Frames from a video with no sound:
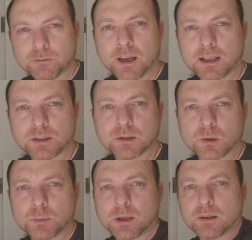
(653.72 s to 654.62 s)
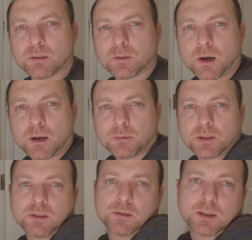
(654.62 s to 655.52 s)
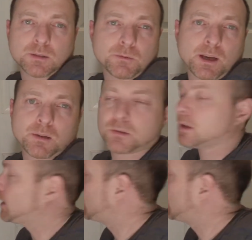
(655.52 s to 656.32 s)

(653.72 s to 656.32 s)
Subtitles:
a fairly short period of time, this unit has failed.